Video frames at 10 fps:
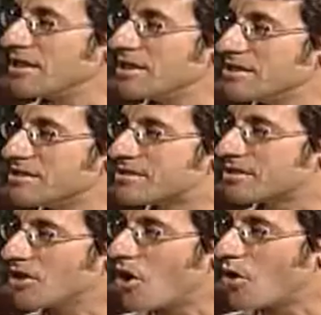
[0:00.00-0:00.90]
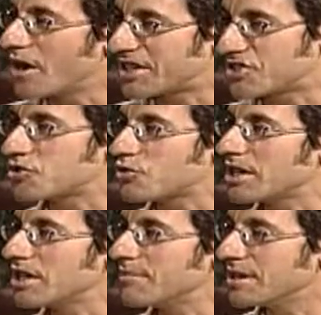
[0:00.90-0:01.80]
these,
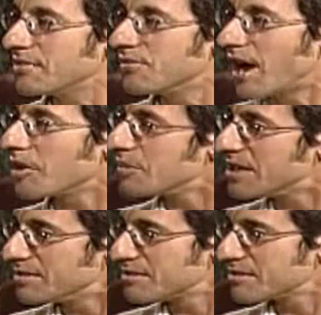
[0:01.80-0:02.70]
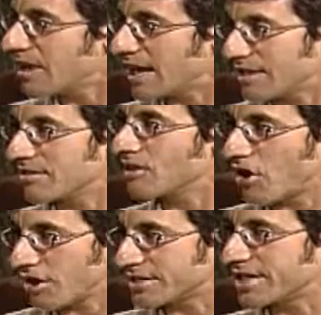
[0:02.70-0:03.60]
extreme environments like the
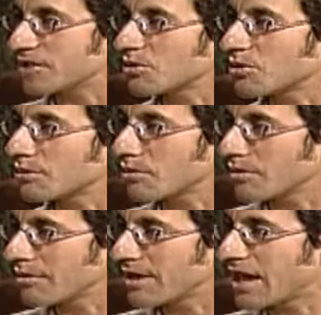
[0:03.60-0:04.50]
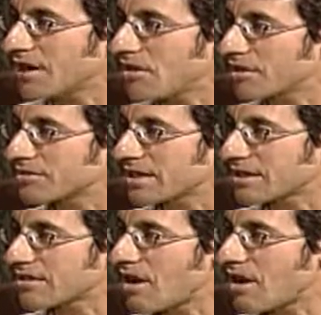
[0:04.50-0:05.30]
Arctic or the Antarctic,